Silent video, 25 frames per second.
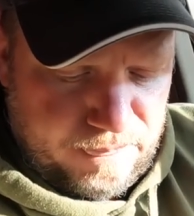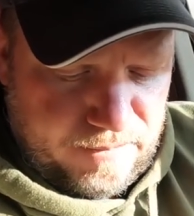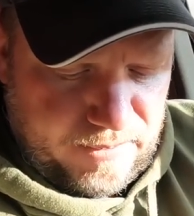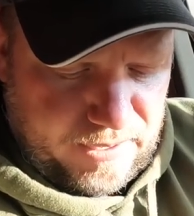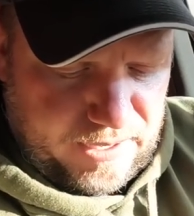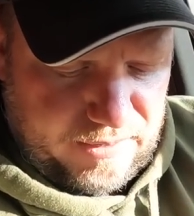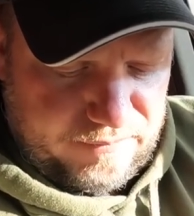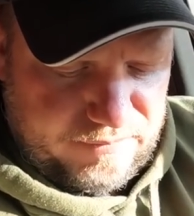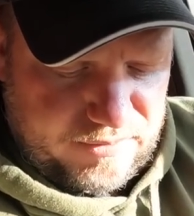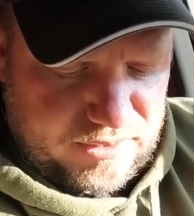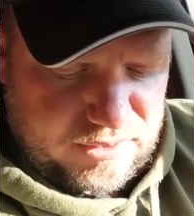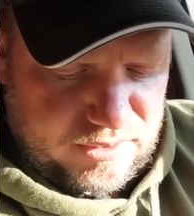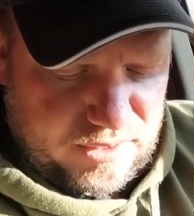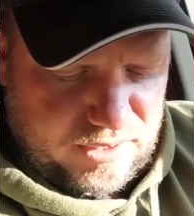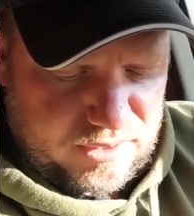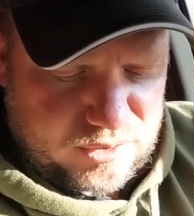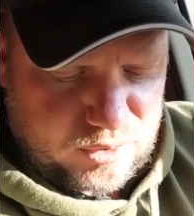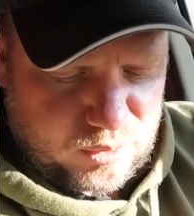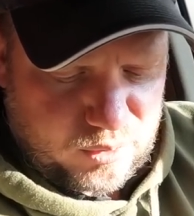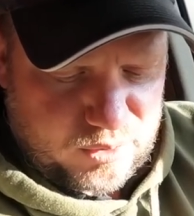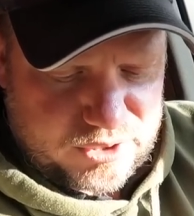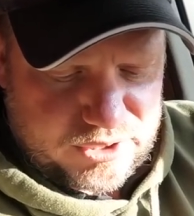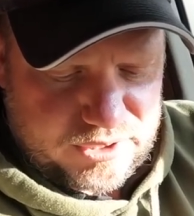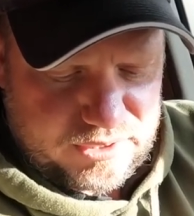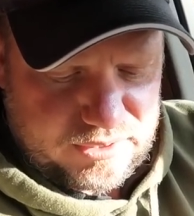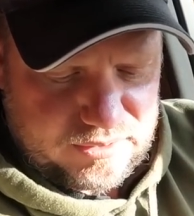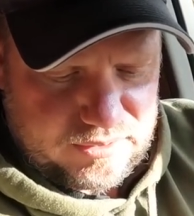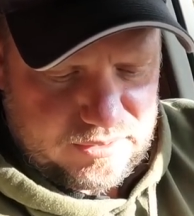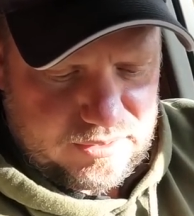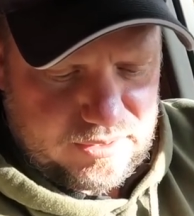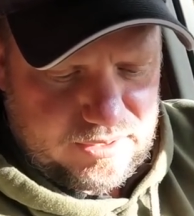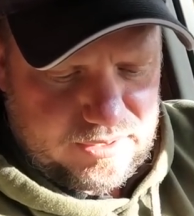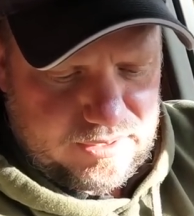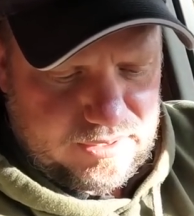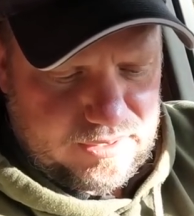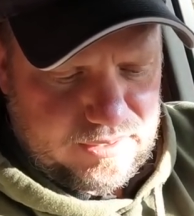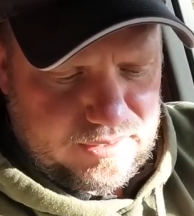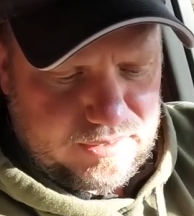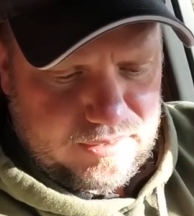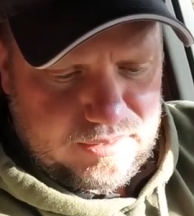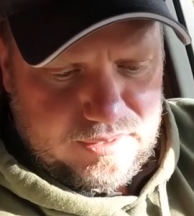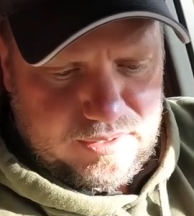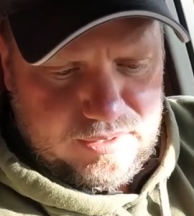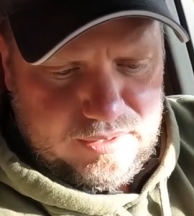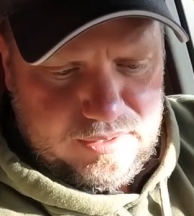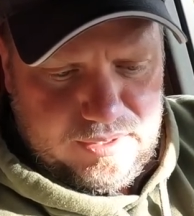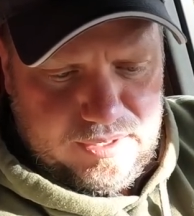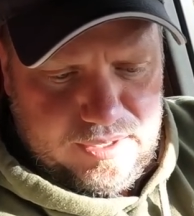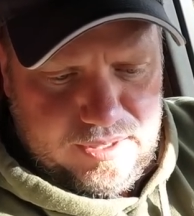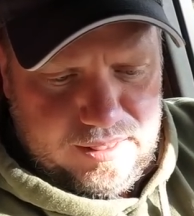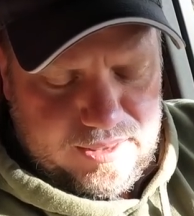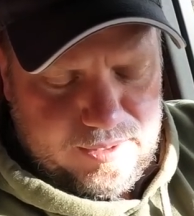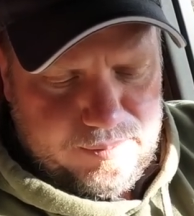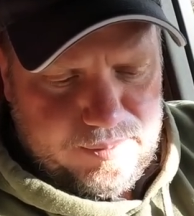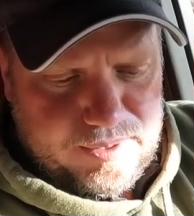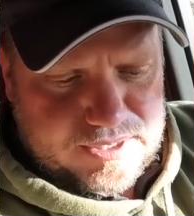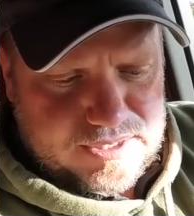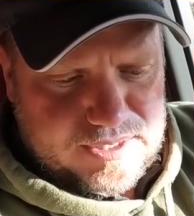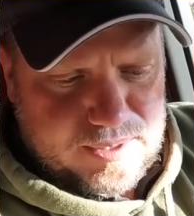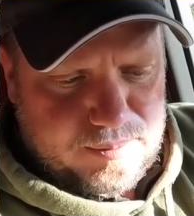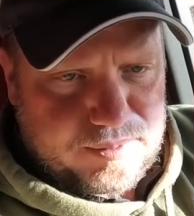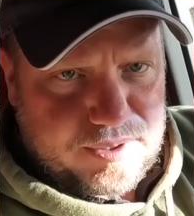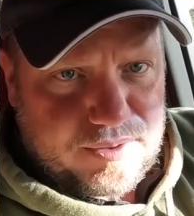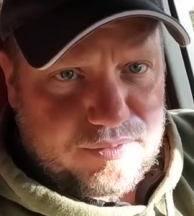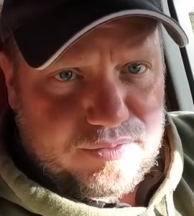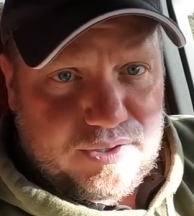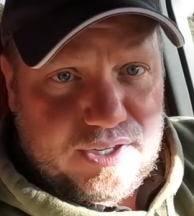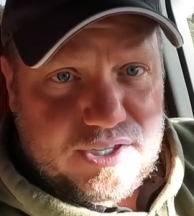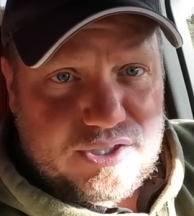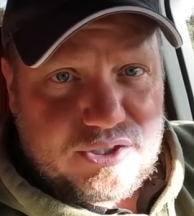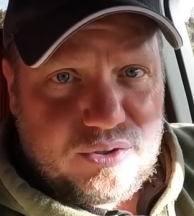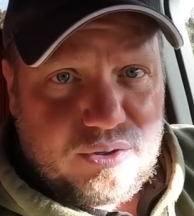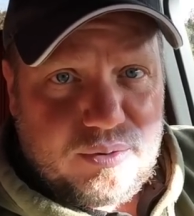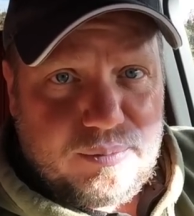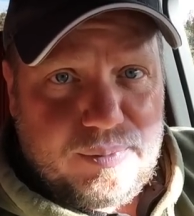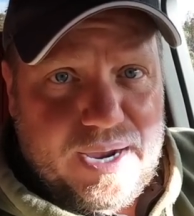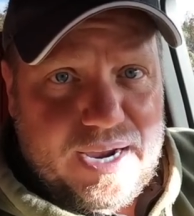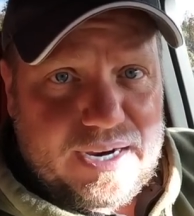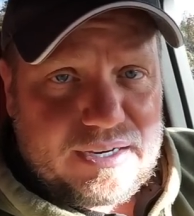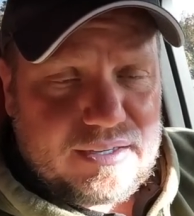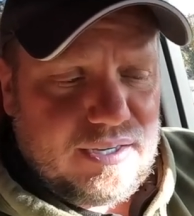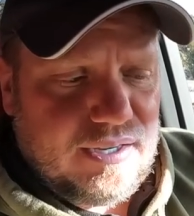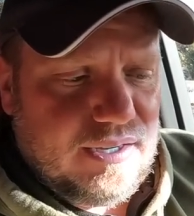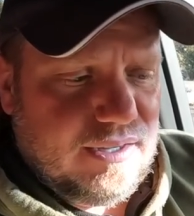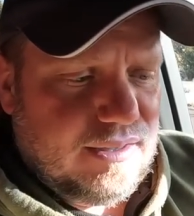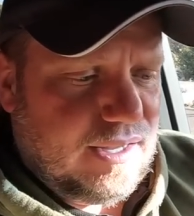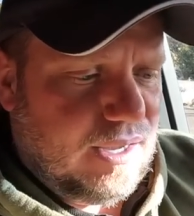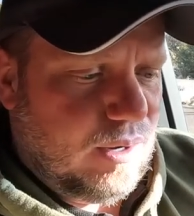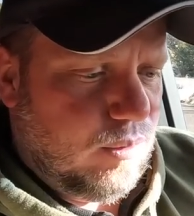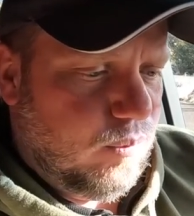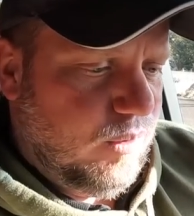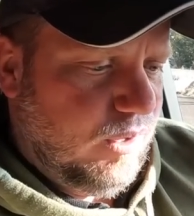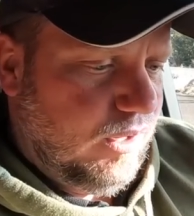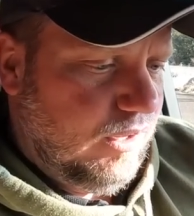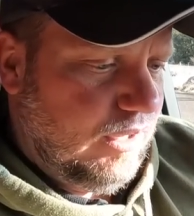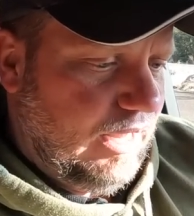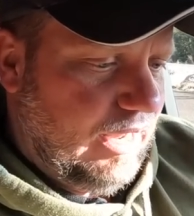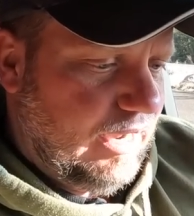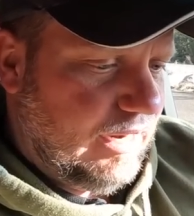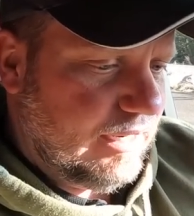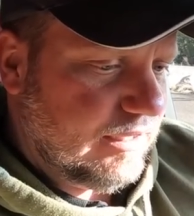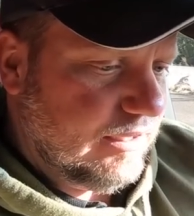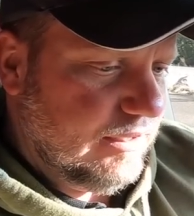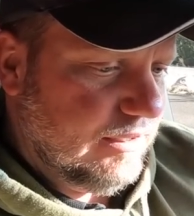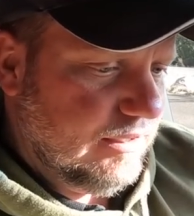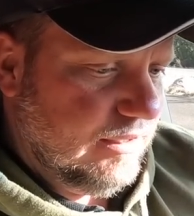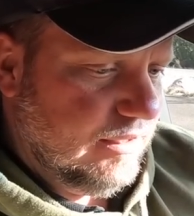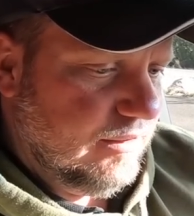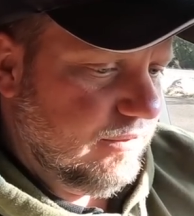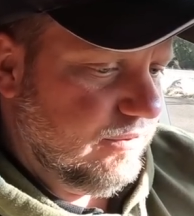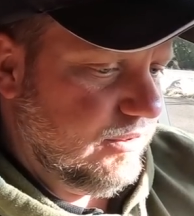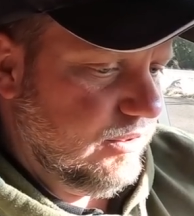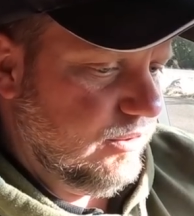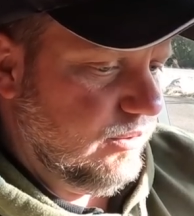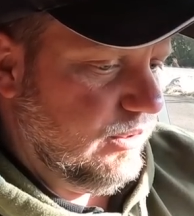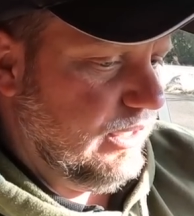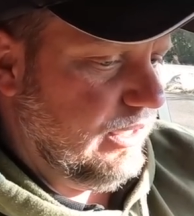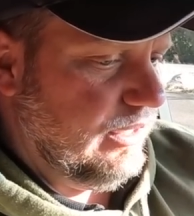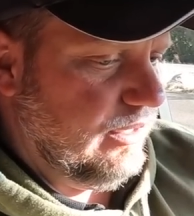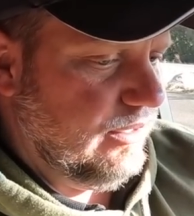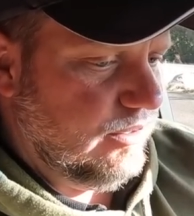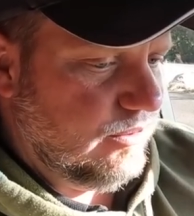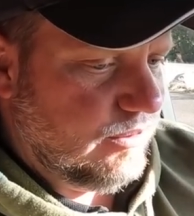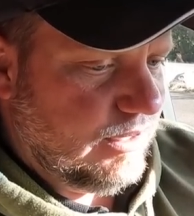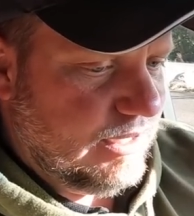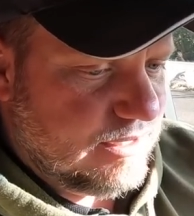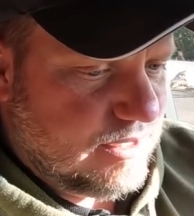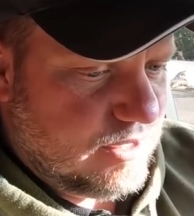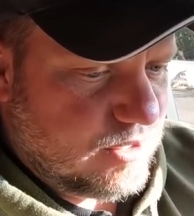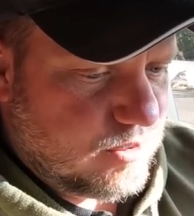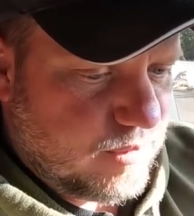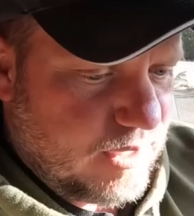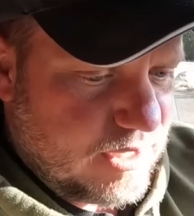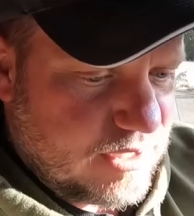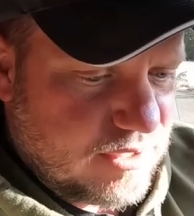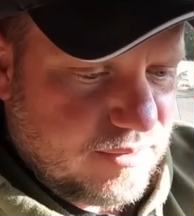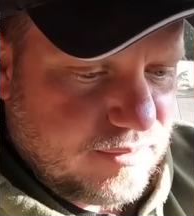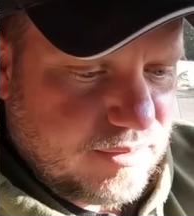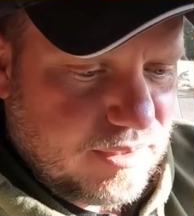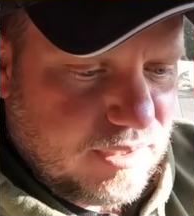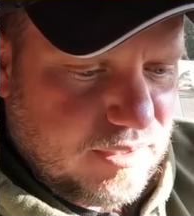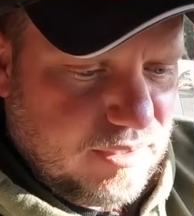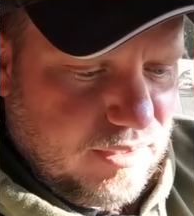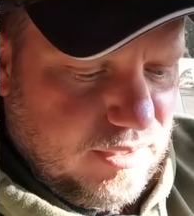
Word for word: I have a, a torsion uh, limited slip differential in the back that will lock if you get it in the right situation,